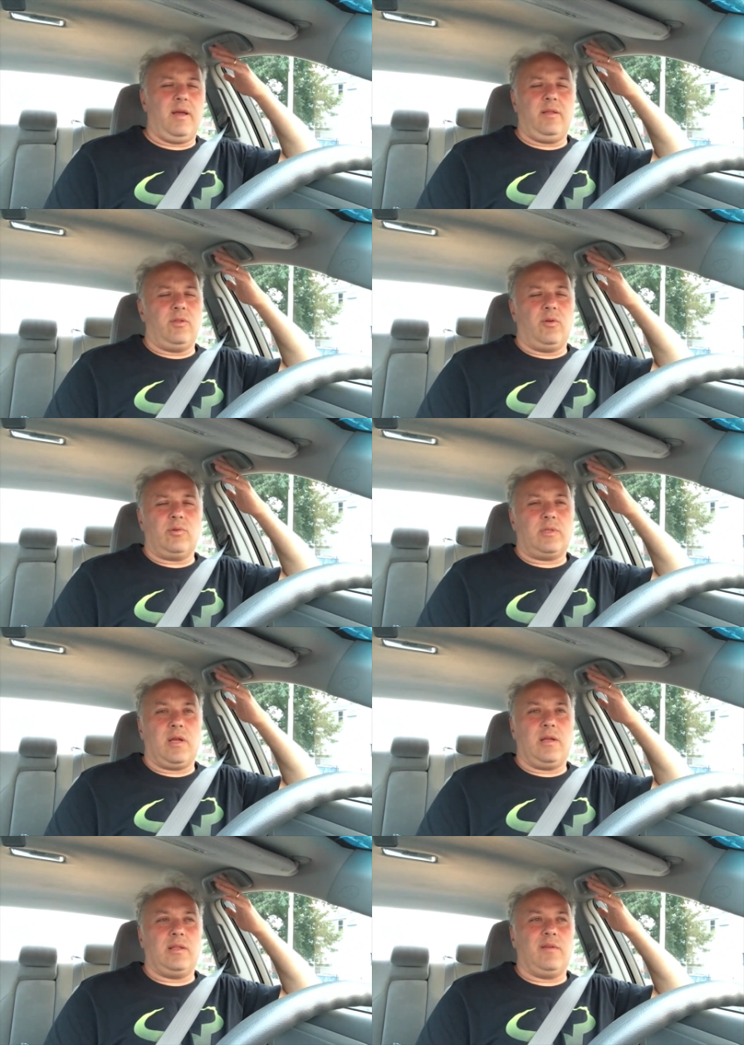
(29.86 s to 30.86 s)
I don't know,
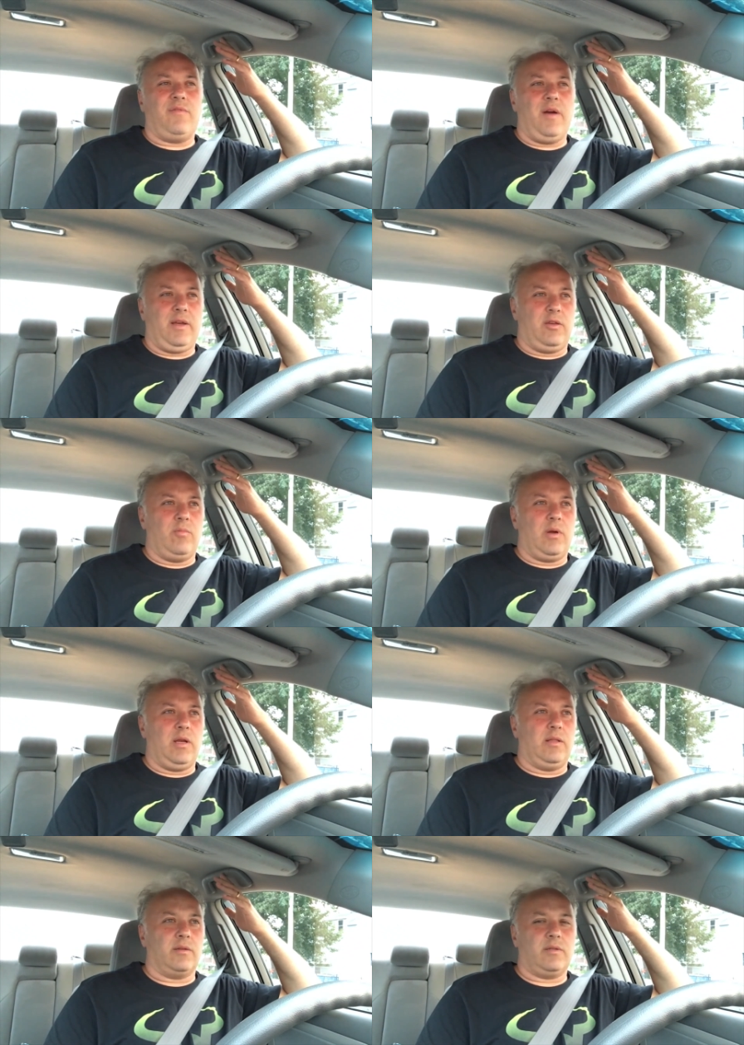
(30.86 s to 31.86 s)
selling their vacuum
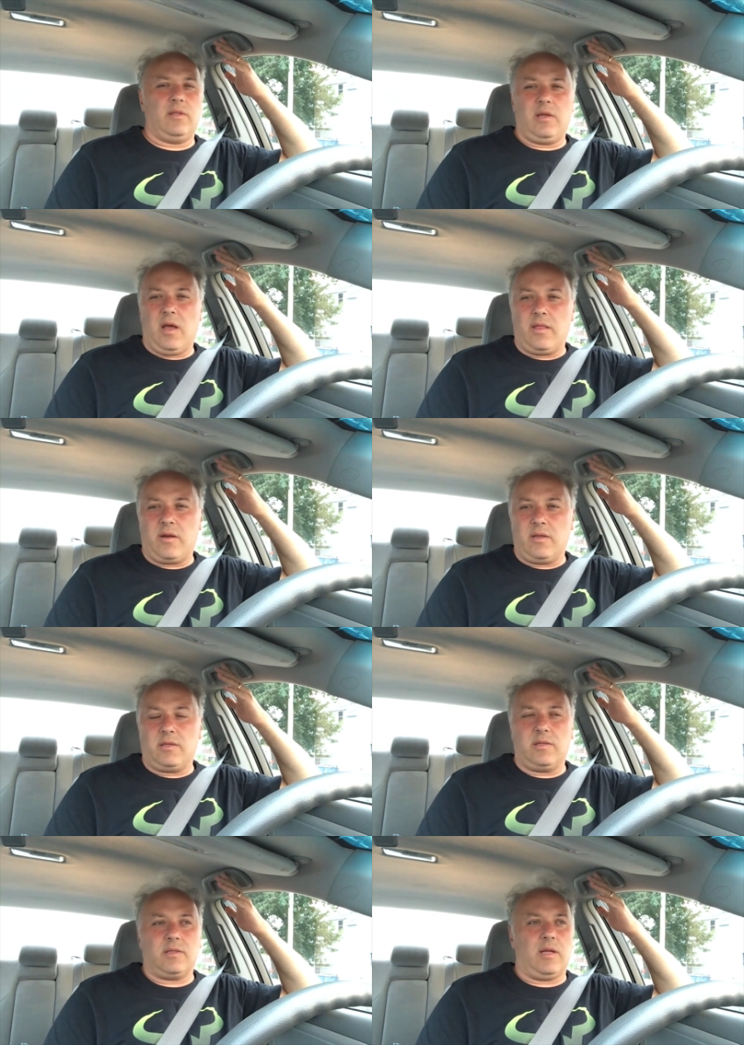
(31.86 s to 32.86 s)
cleaners. And the other
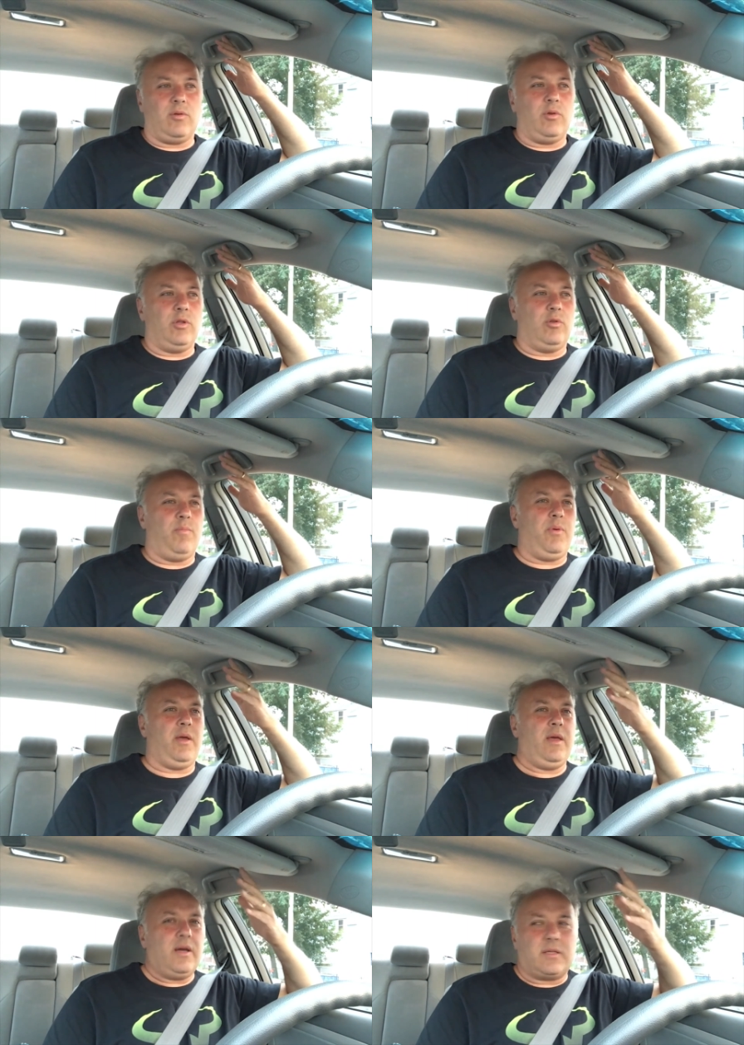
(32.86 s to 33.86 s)
reason is I don't need to
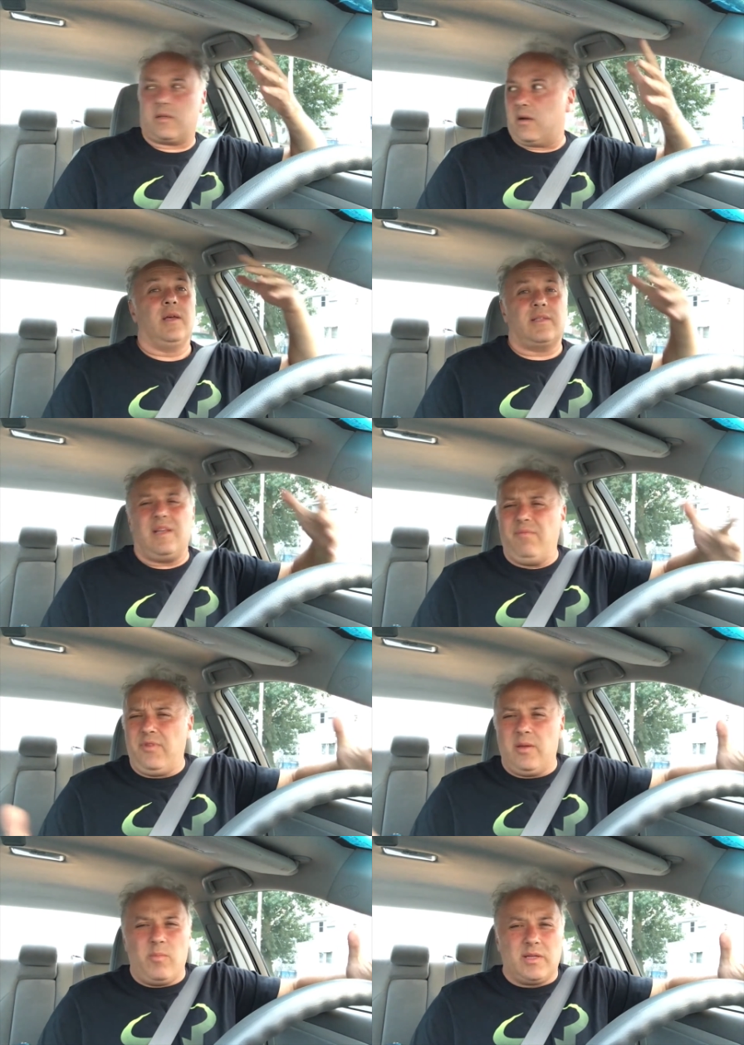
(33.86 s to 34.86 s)
pay extra.
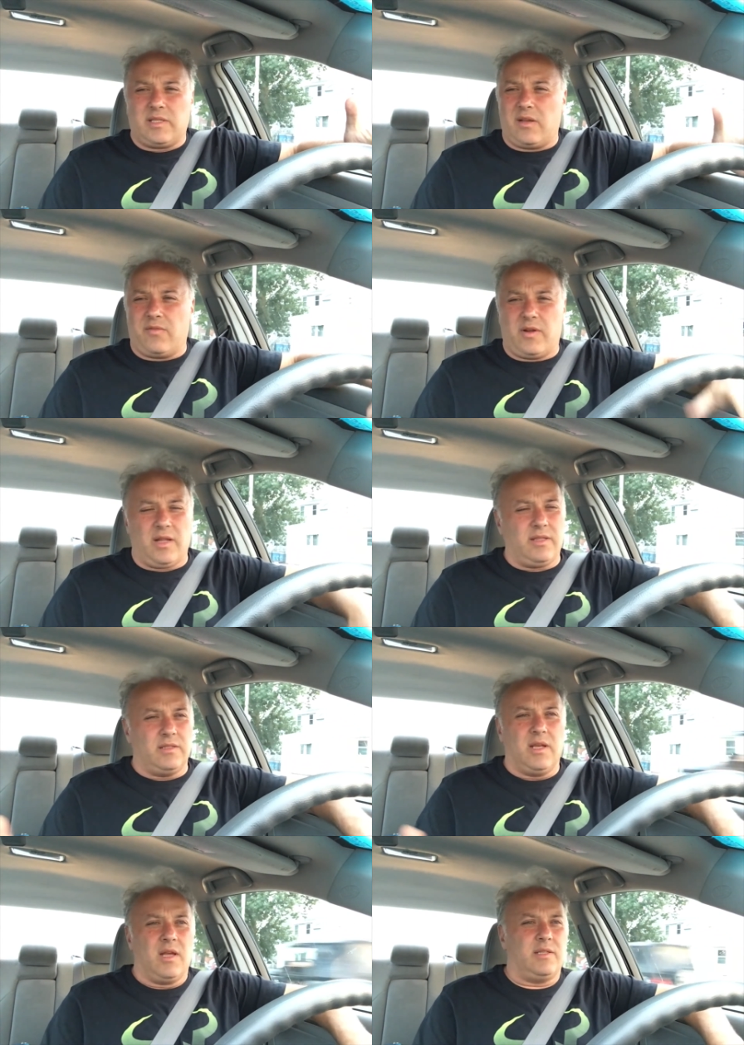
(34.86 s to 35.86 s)
Something must have
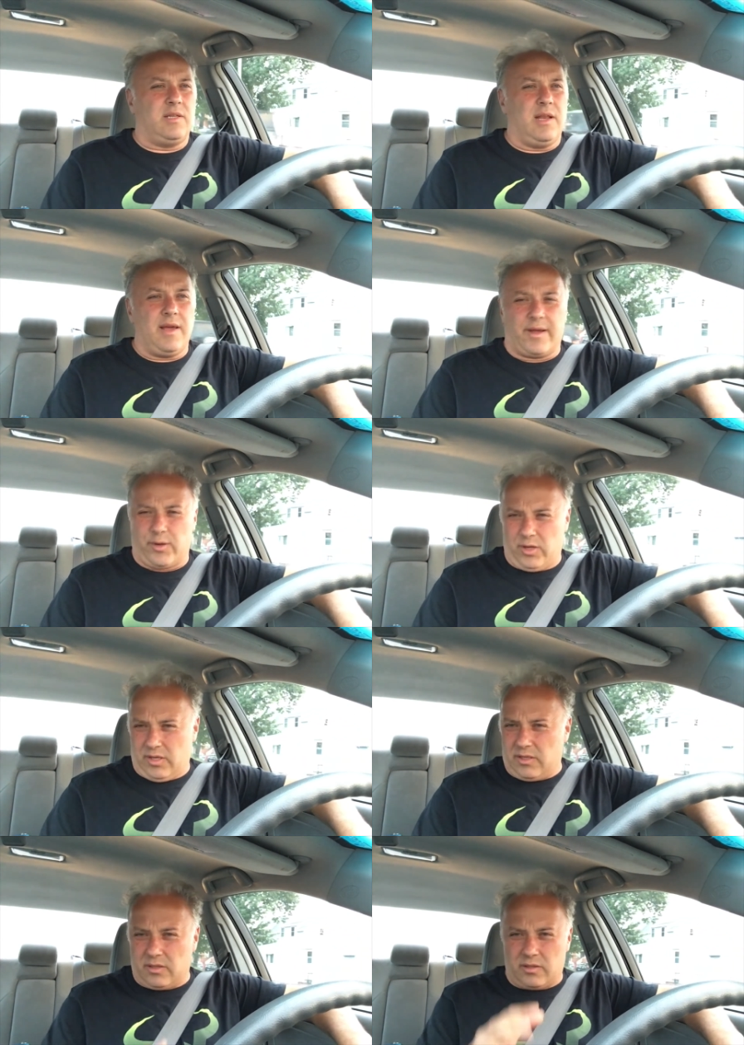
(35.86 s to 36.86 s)
gotten
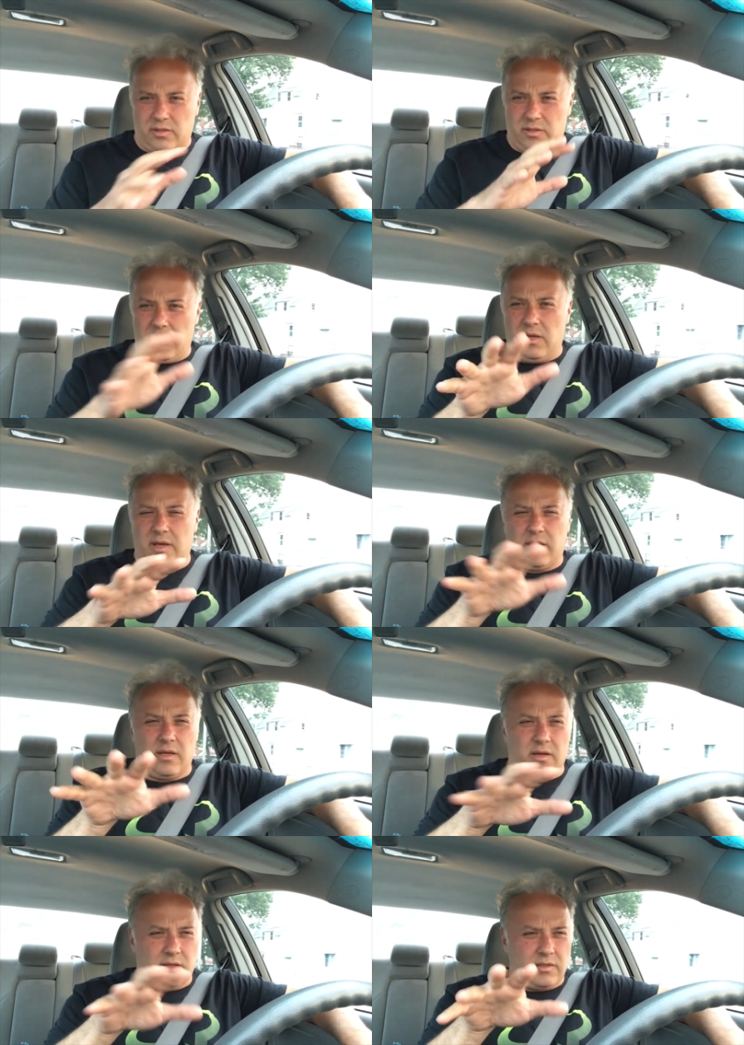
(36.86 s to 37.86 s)
delegated,
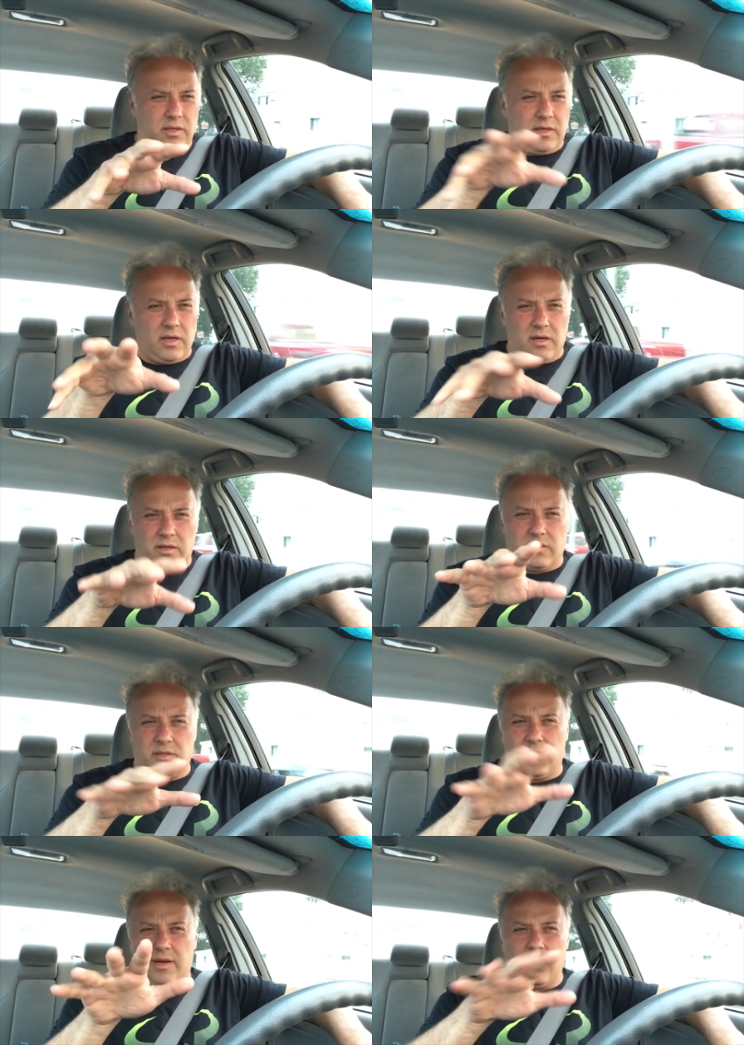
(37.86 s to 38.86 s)
delegir,
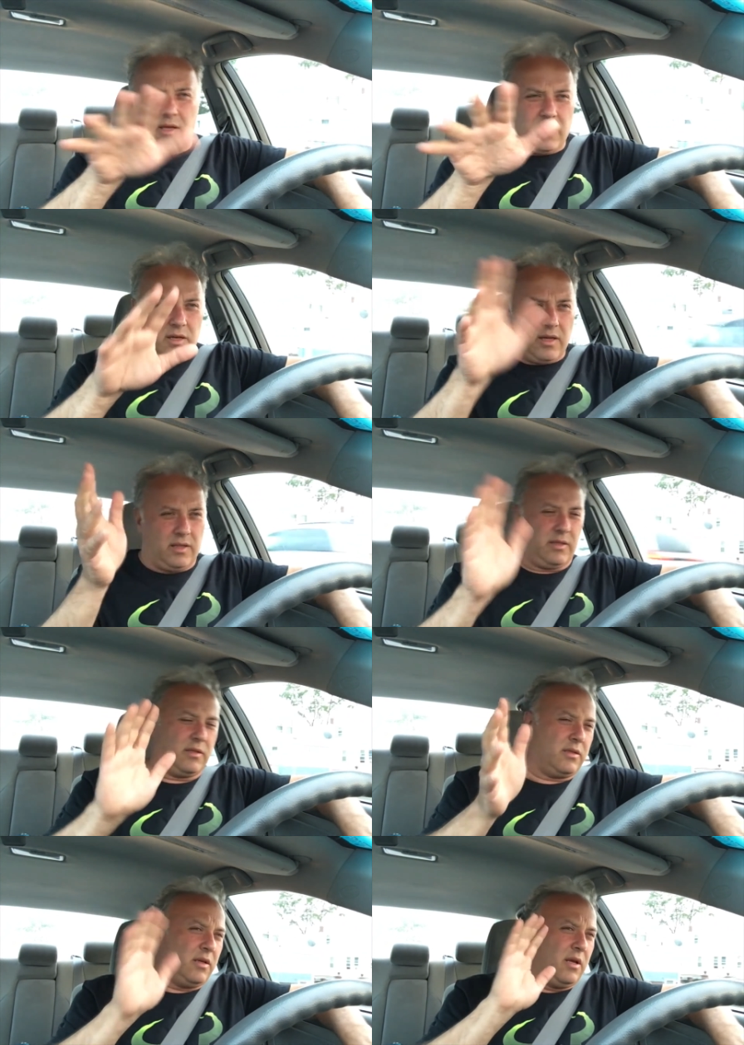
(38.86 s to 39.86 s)
deregulated